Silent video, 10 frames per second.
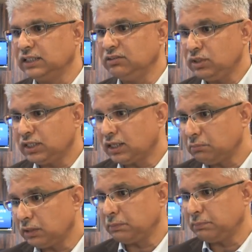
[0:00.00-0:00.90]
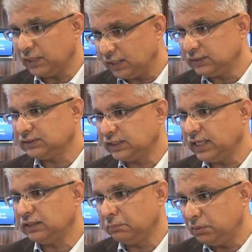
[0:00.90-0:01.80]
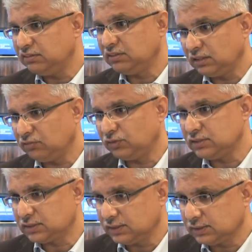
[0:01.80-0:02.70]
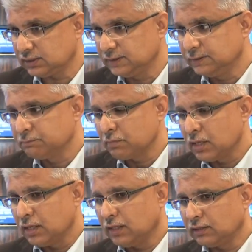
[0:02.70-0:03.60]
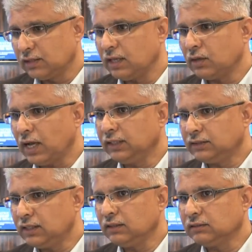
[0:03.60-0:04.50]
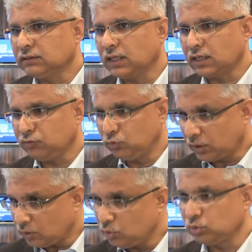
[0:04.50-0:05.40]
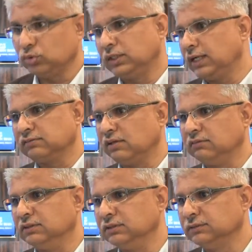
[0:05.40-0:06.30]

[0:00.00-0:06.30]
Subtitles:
If we can make people understand the basic differences, then I think Takaful can go to the next level.